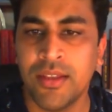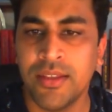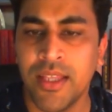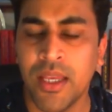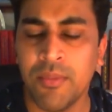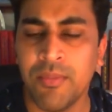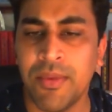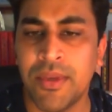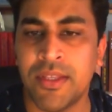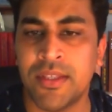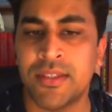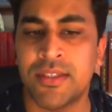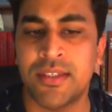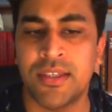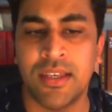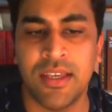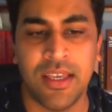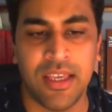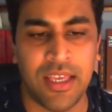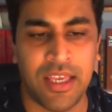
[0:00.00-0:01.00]
That
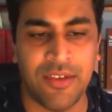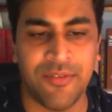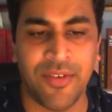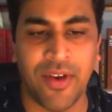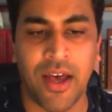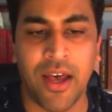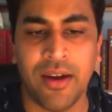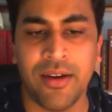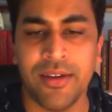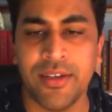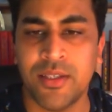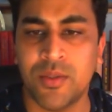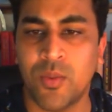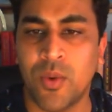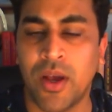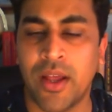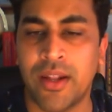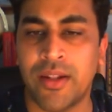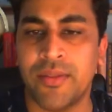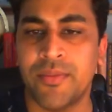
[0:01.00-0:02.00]
means if R is
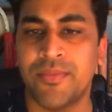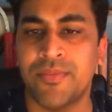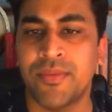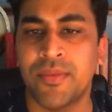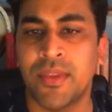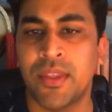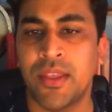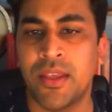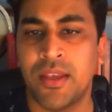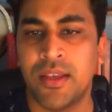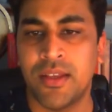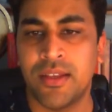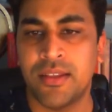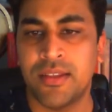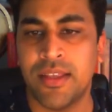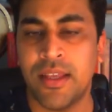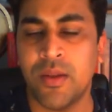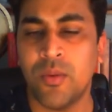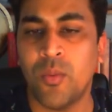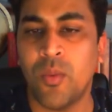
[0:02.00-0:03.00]
1,
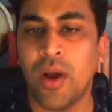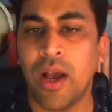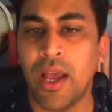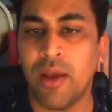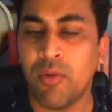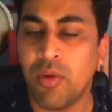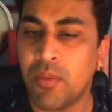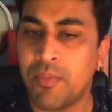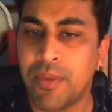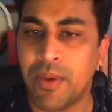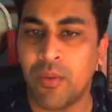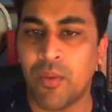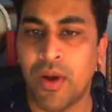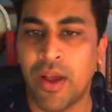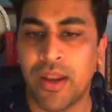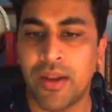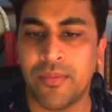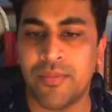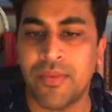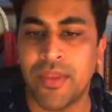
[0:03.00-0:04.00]
then Y will be
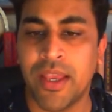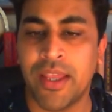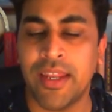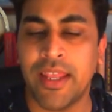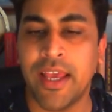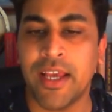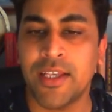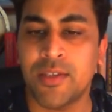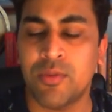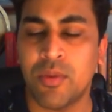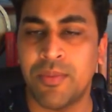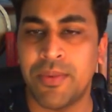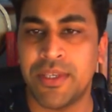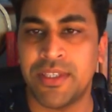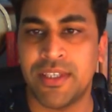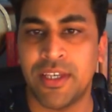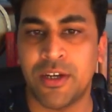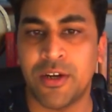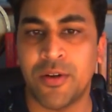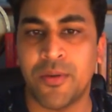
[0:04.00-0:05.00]
1 and X will be
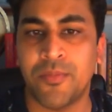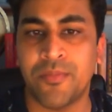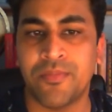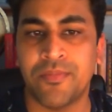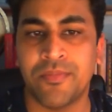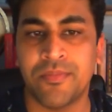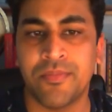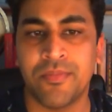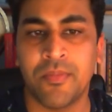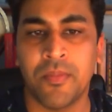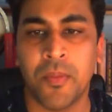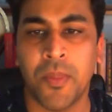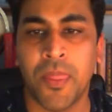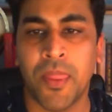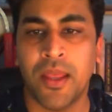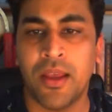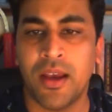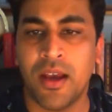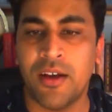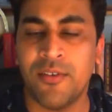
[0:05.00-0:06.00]
0.
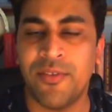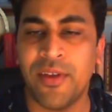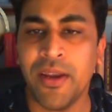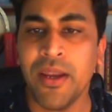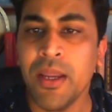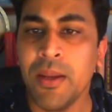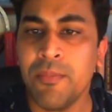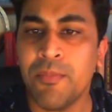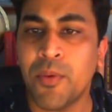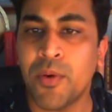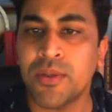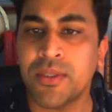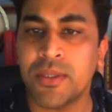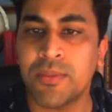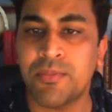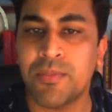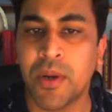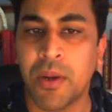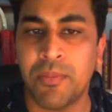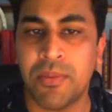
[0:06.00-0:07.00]
A very
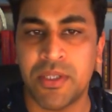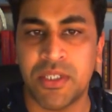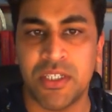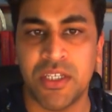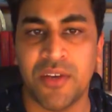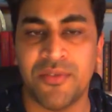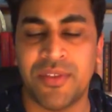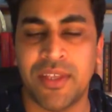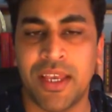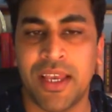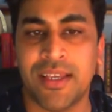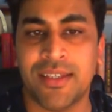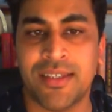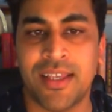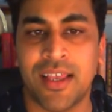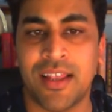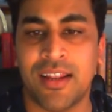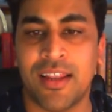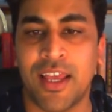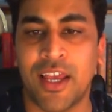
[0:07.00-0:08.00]
important property of the
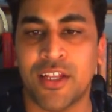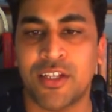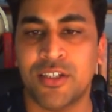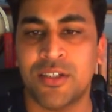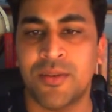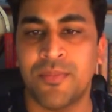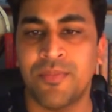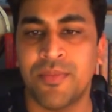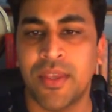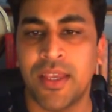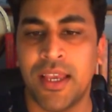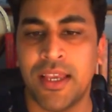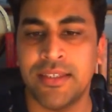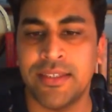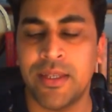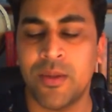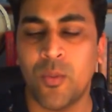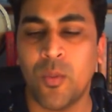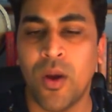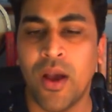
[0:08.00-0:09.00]
SR latch is
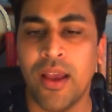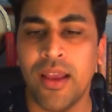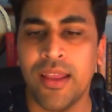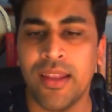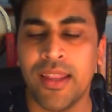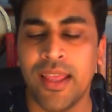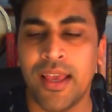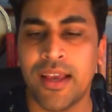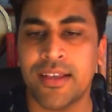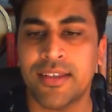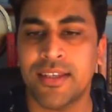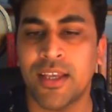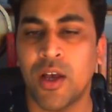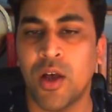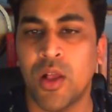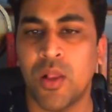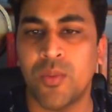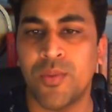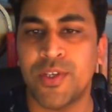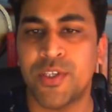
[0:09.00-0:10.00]
that Y and X are
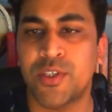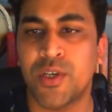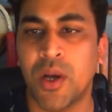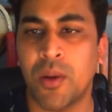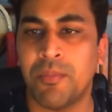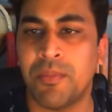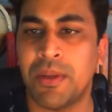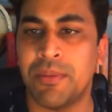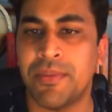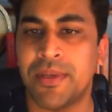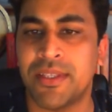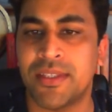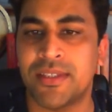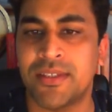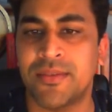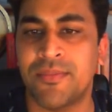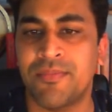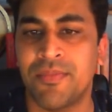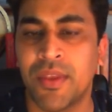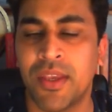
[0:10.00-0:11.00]
always
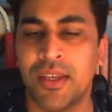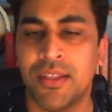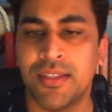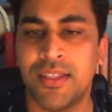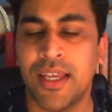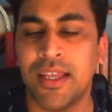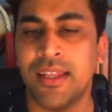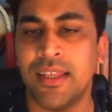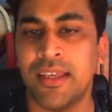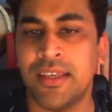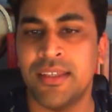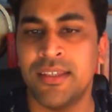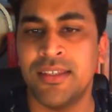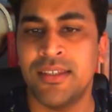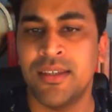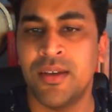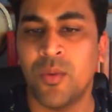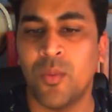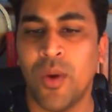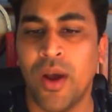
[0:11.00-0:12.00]
complements. That
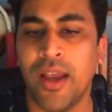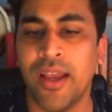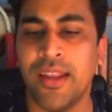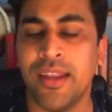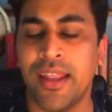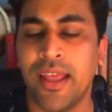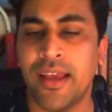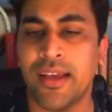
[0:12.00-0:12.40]
is, Y and